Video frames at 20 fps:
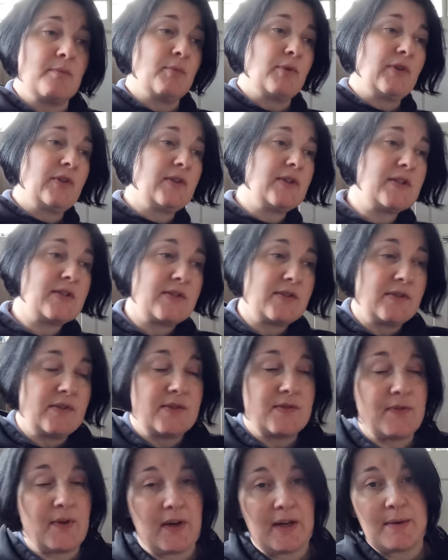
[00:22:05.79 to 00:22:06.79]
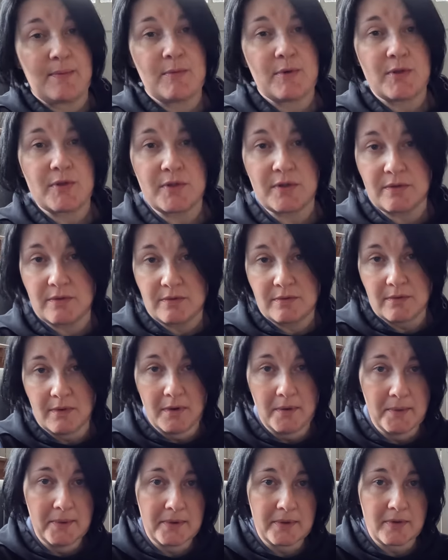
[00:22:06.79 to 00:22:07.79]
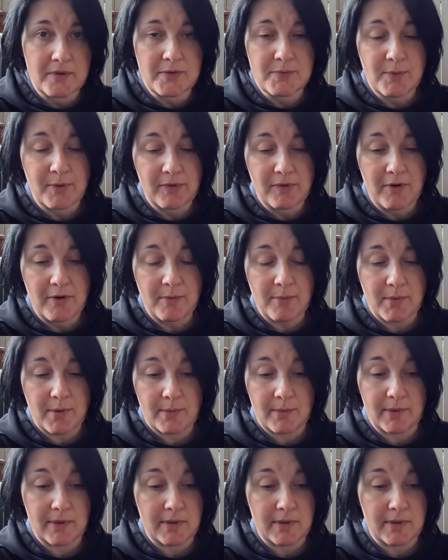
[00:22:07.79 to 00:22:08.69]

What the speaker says: but he's very much, I don't want to get to my room.